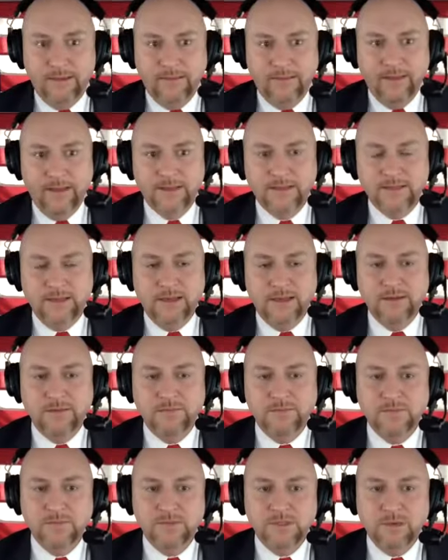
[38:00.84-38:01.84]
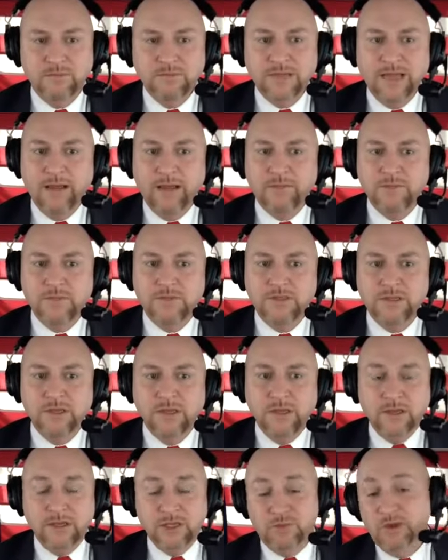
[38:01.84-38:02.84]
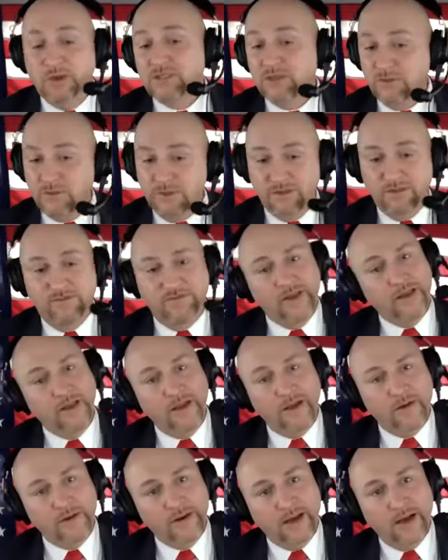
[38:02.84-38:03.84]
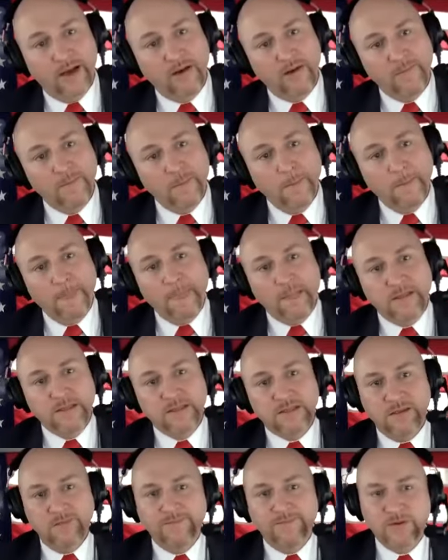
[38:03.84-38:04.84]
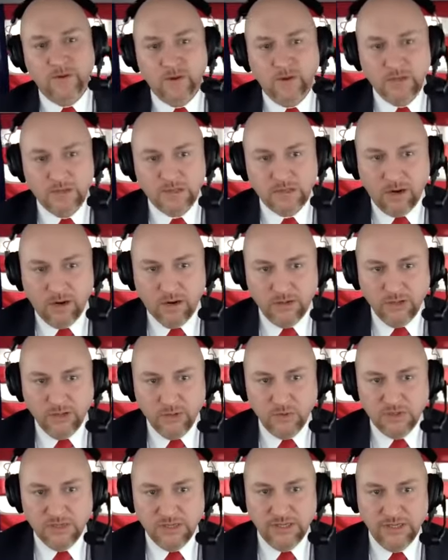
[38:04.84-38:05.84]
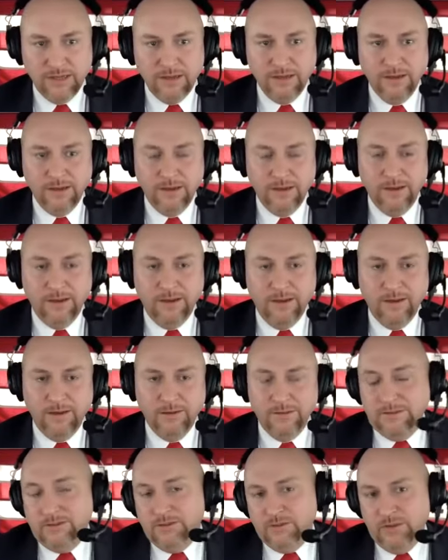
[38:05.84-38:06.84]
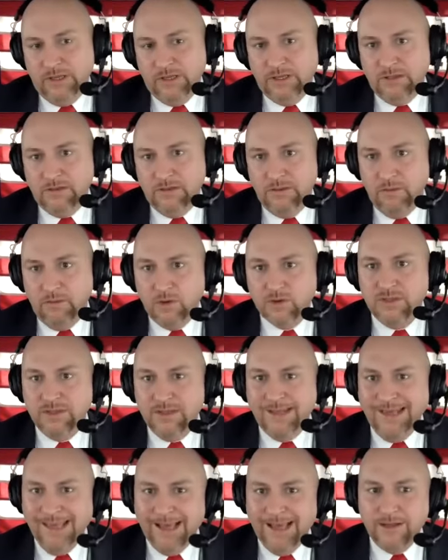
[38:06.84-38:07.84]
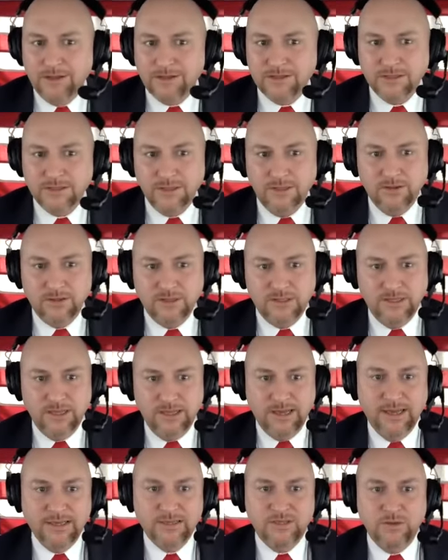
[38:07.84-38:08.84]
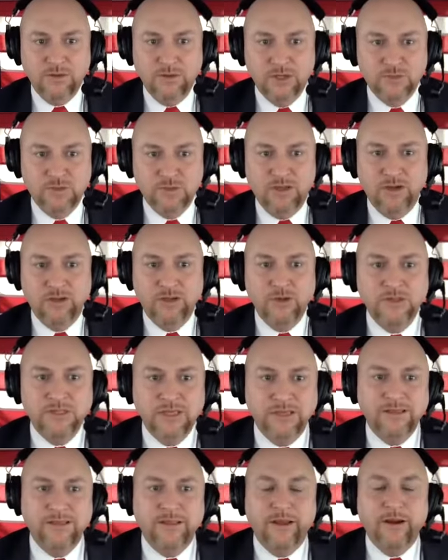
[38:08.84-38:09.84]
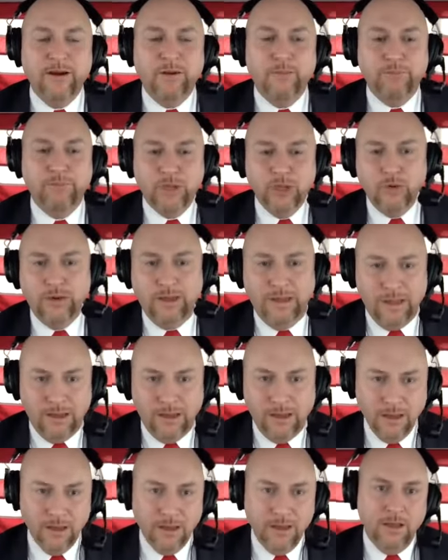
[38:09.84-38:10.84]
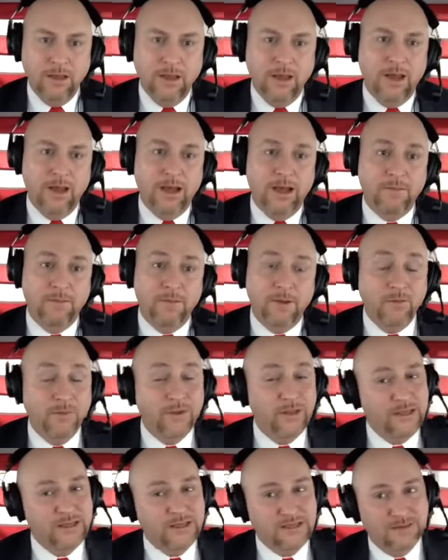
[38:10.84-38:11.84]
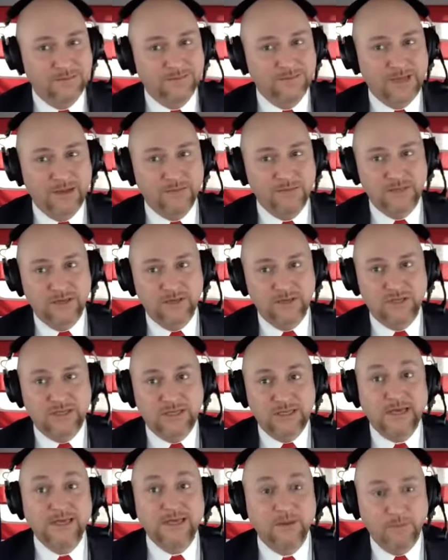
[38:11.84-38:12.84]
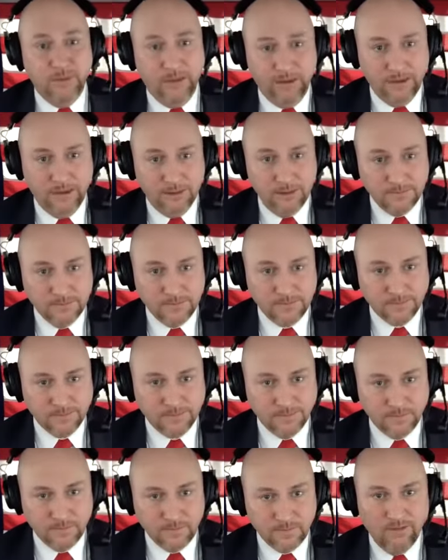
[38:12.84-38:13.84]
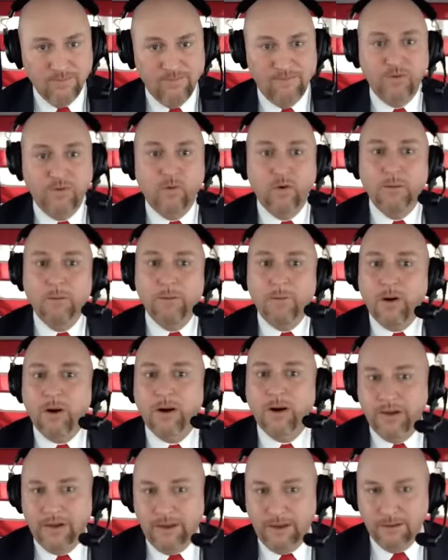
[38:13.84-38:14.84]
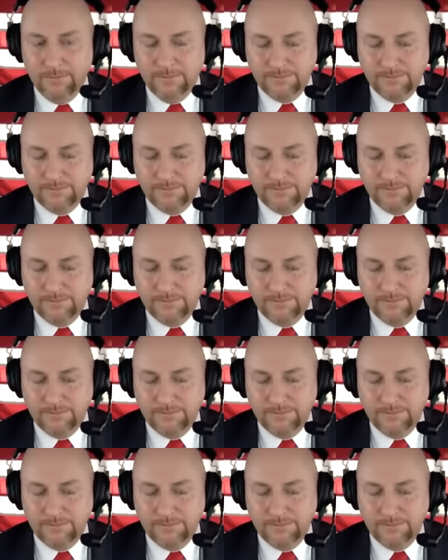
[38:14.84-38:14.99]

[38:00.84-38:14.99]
that sometimes, especially with video now, some folks are using, and it's really just mostly the gals, you don't see the guys doing this, but they're using their beauty and really sometimes their sex appeal for marketing.